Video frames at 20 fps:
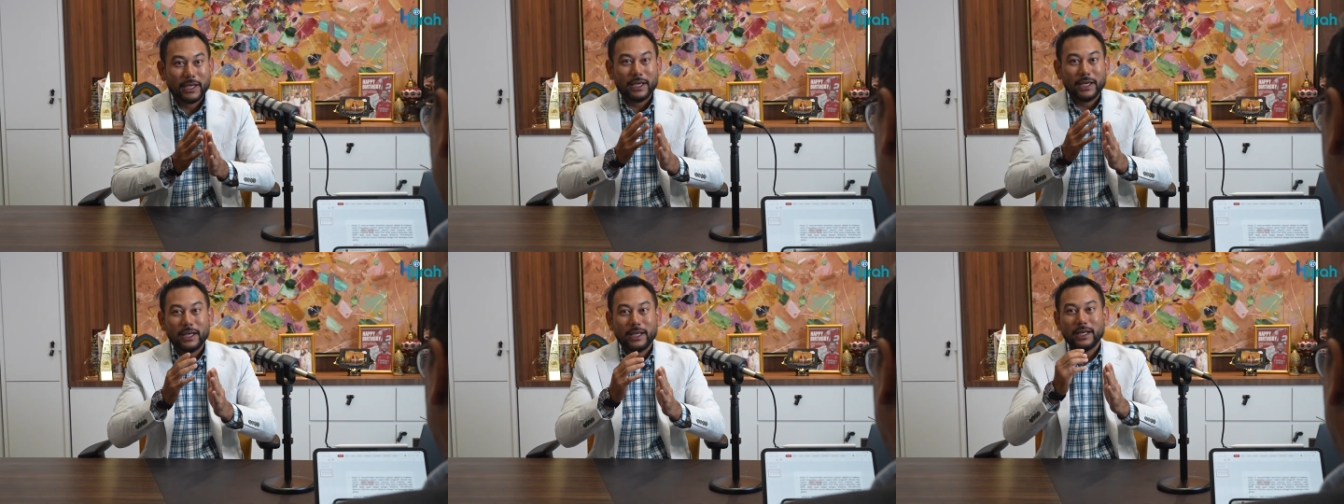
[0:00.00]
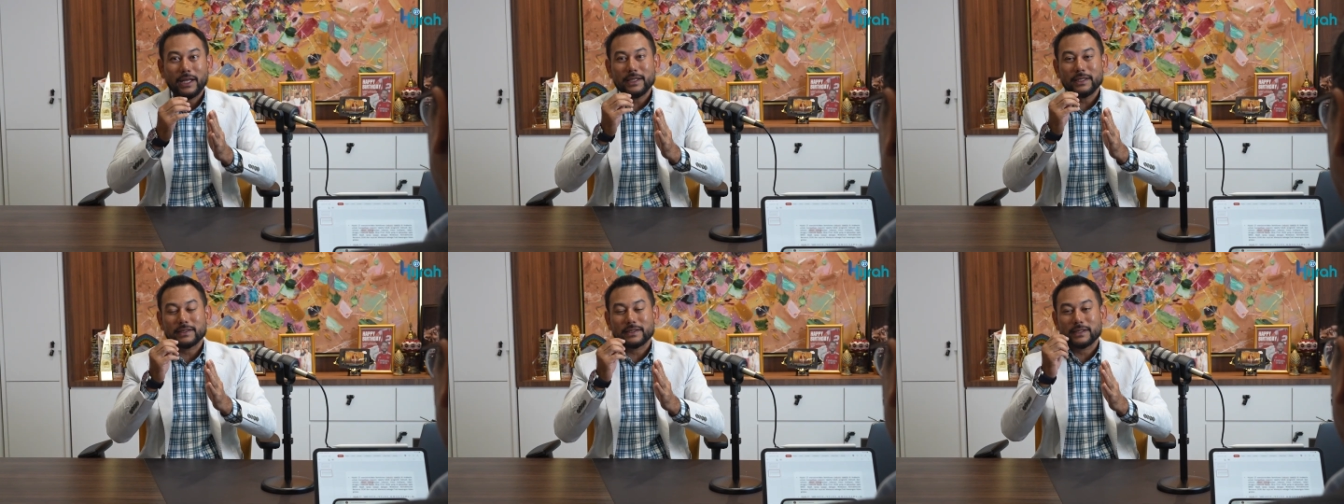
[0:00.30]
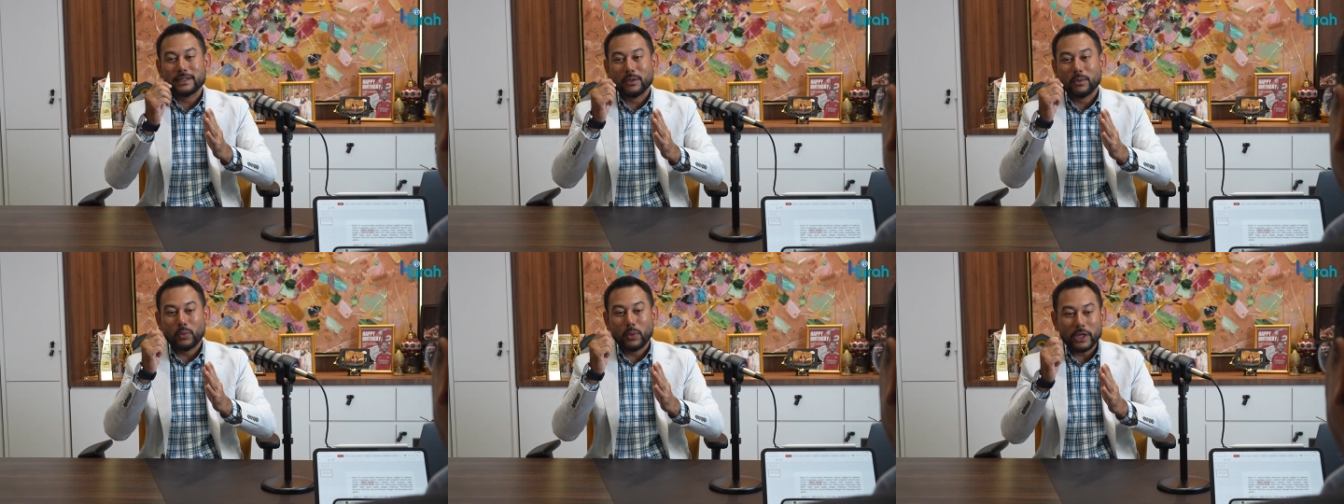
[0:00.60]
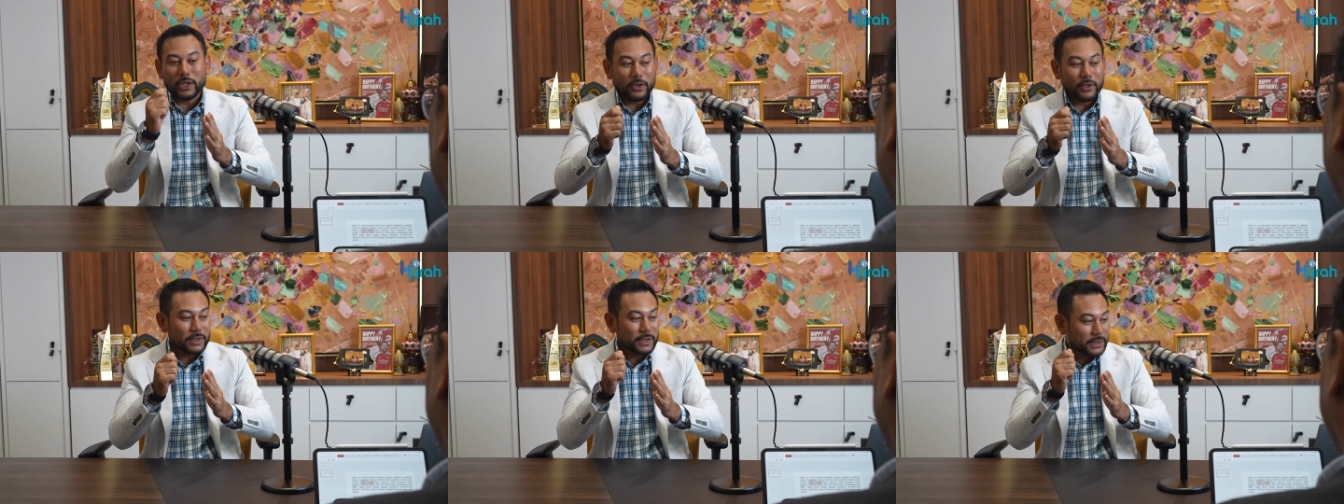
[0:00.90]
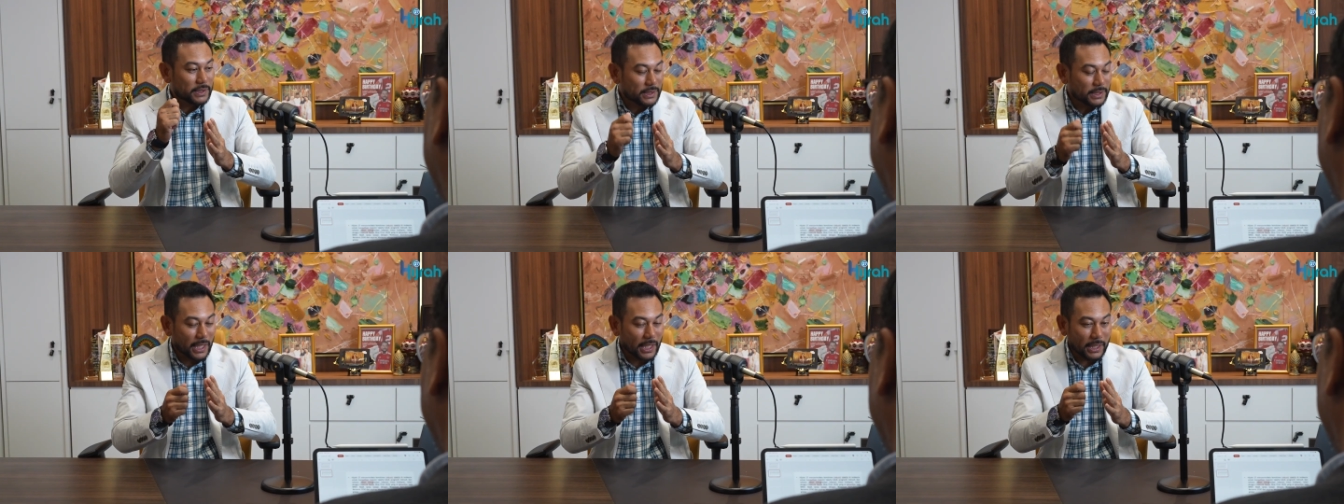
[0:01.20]
It is what you're
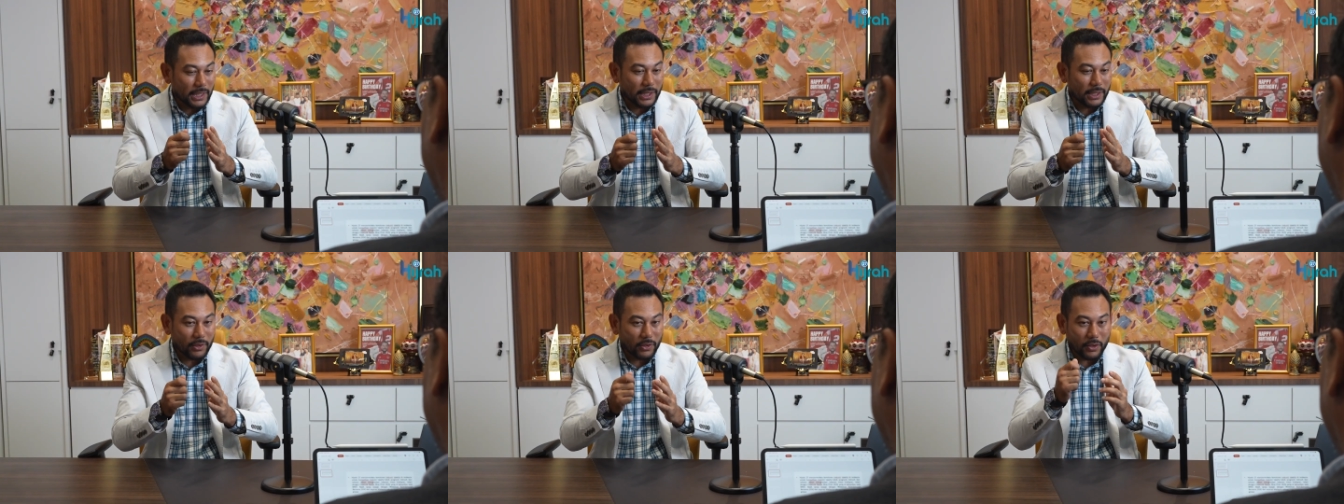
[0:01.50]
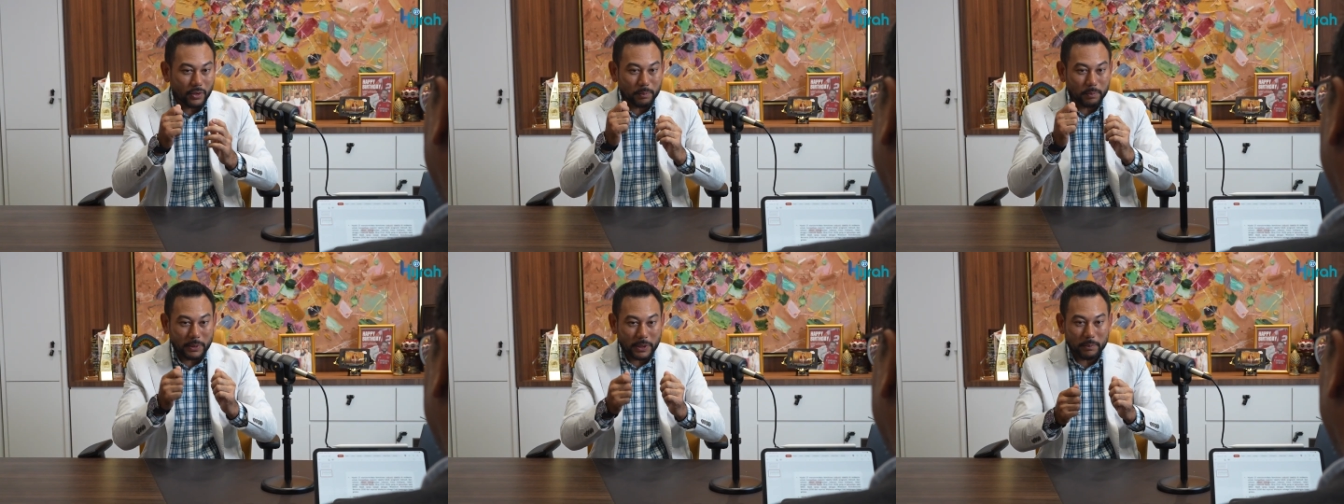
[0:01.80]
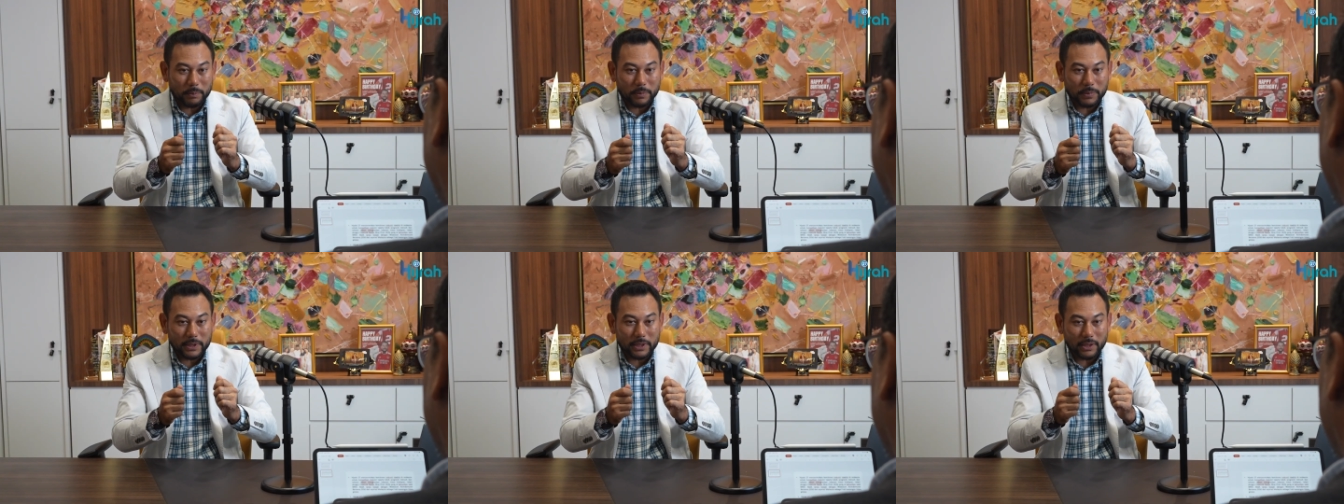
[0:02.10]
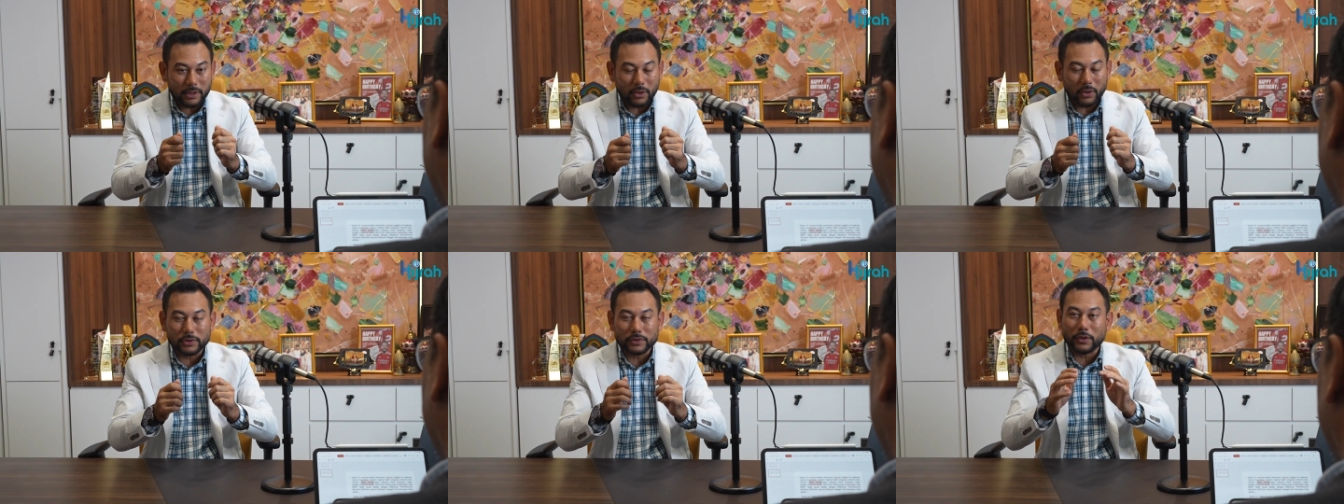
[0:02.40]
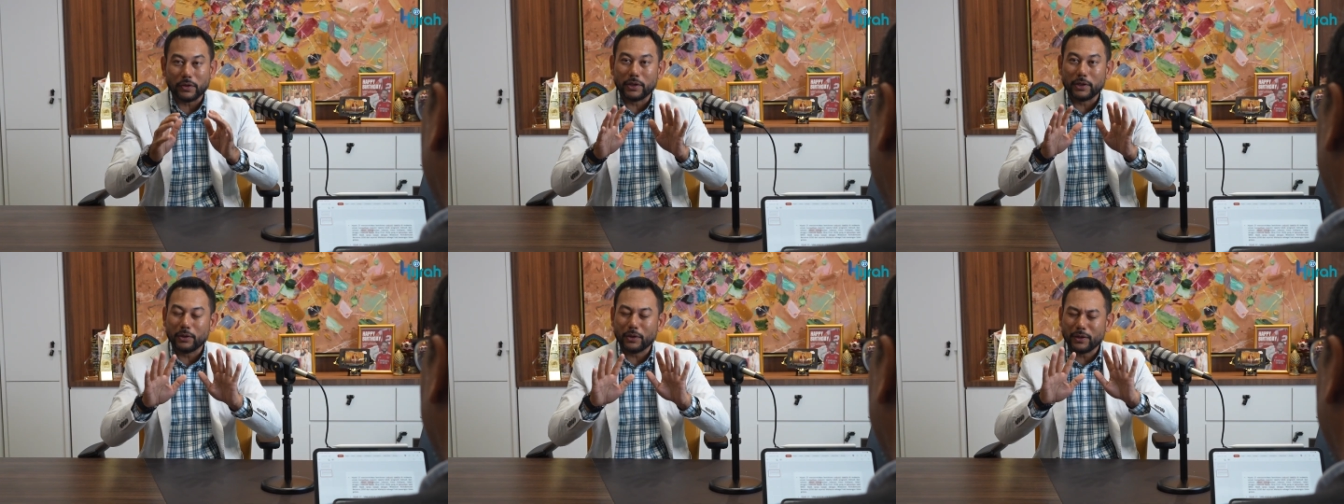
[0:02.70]
selling on paper, or
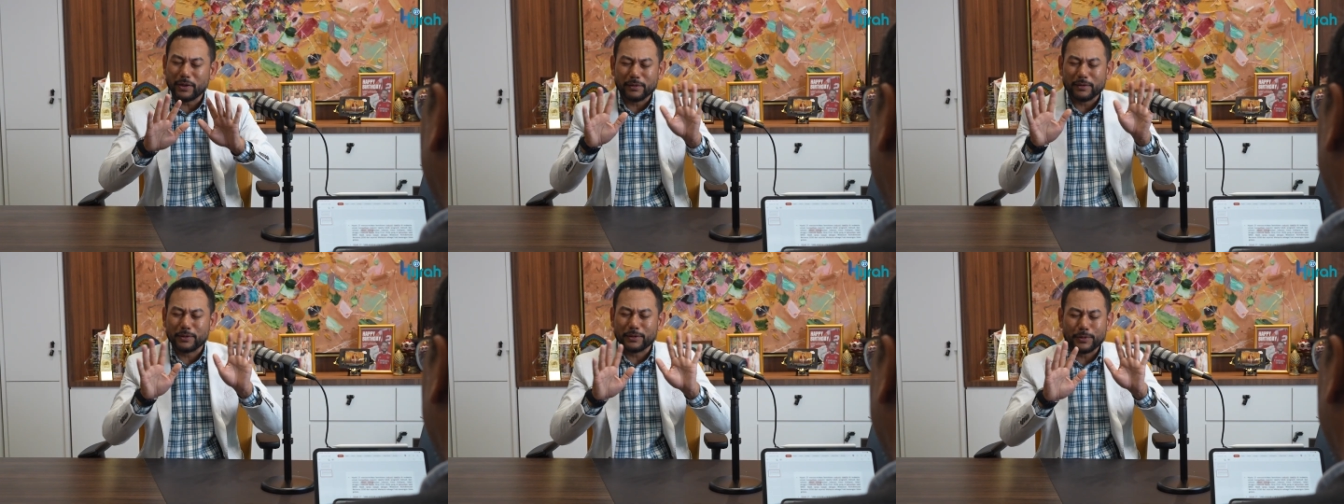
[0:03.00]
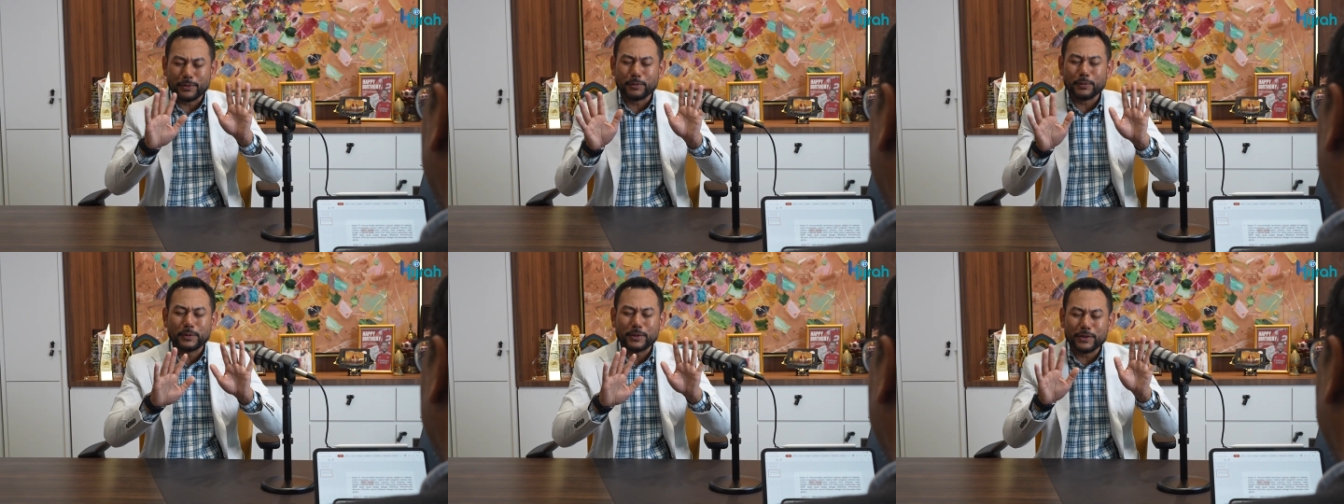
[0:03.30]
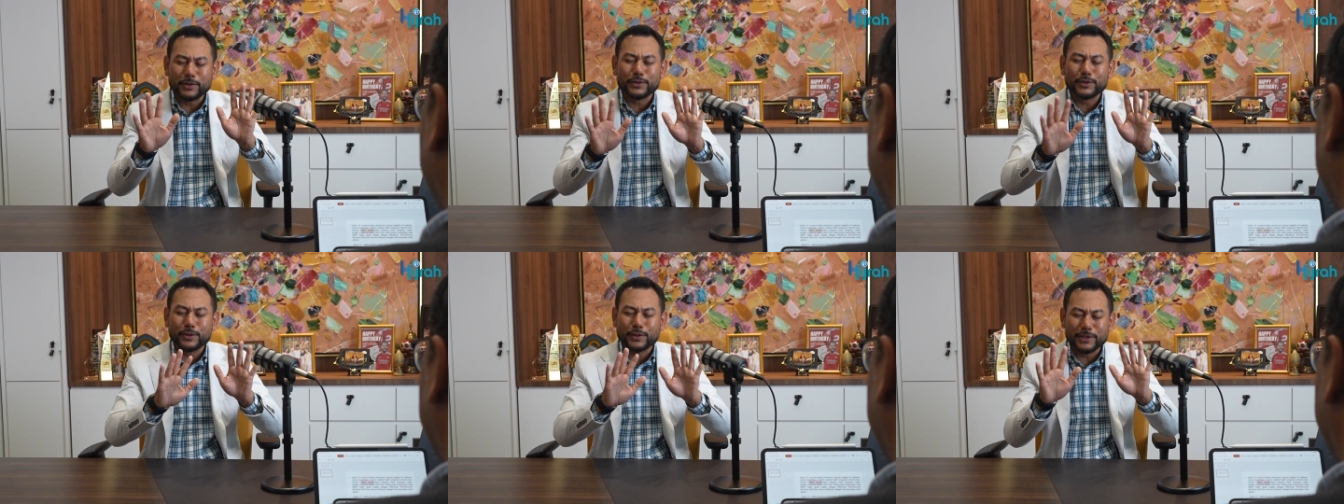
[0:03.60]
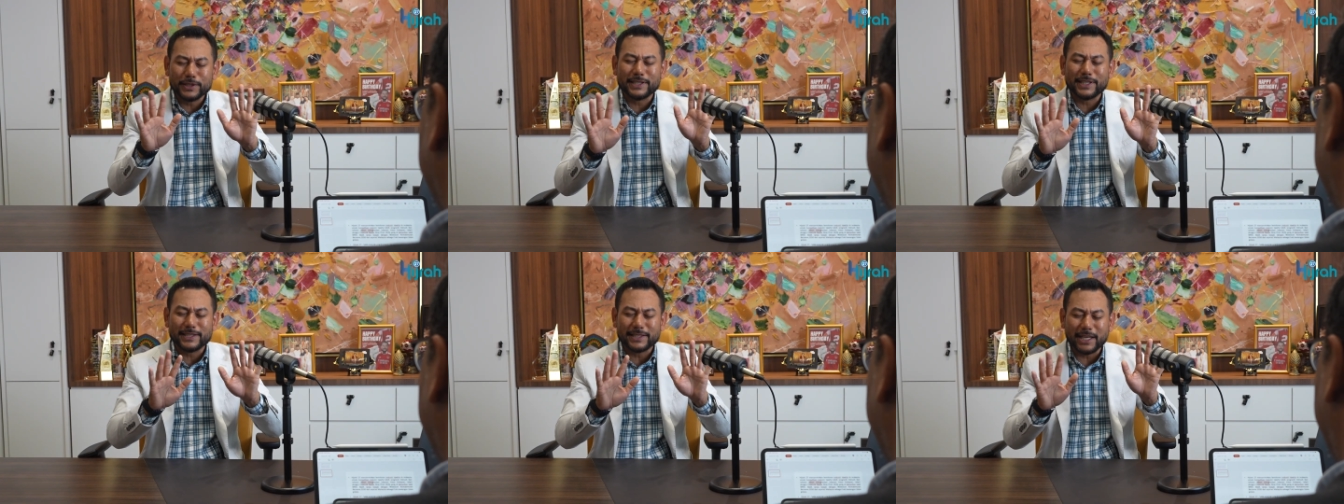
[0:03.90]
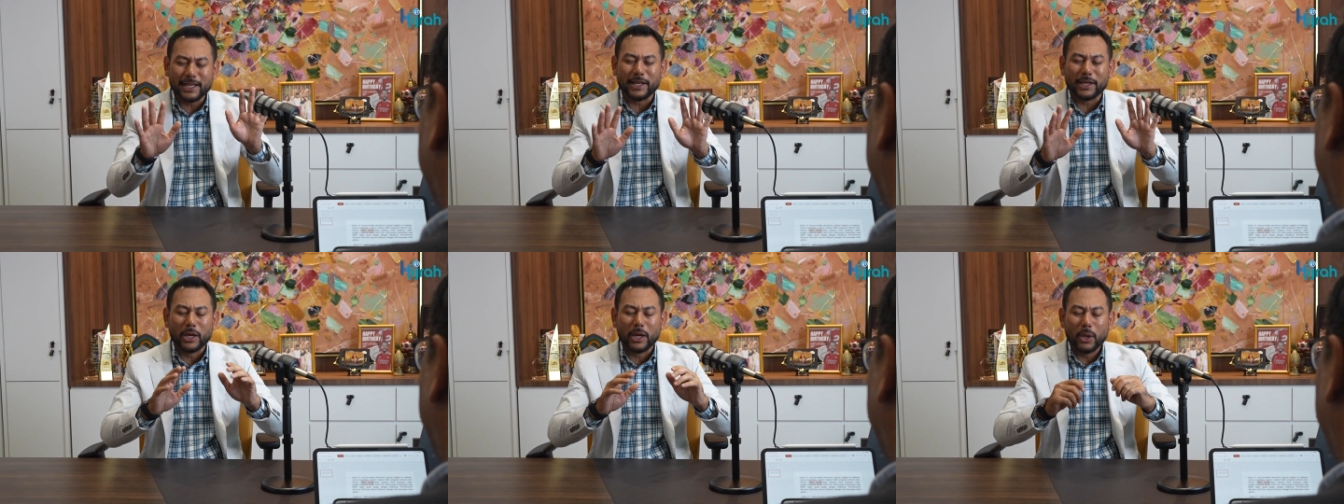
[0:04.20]
sorry, not, you shouldn't say
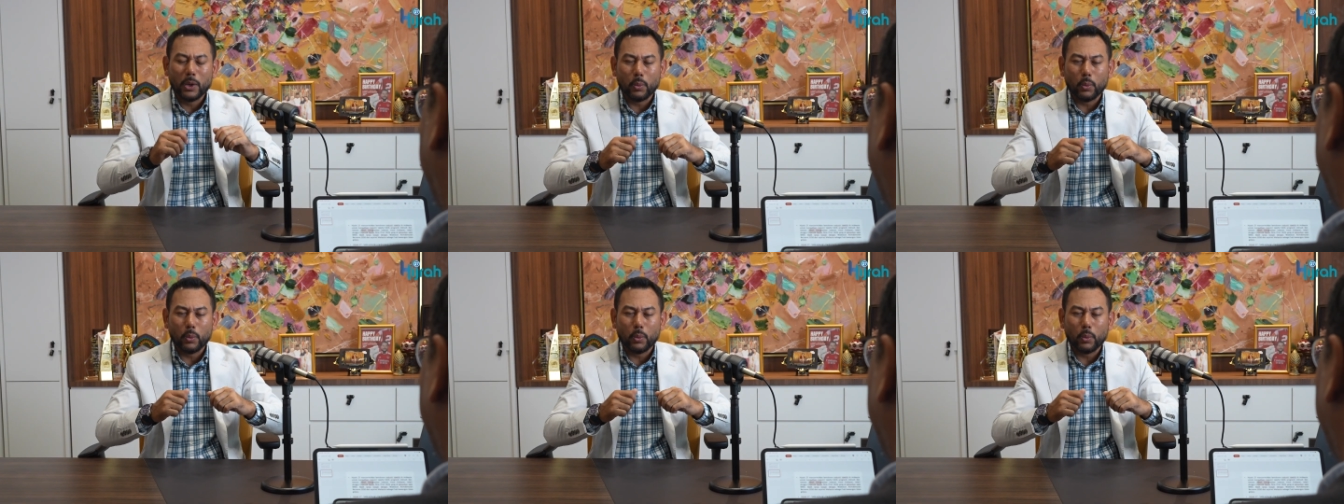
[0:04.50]
selling.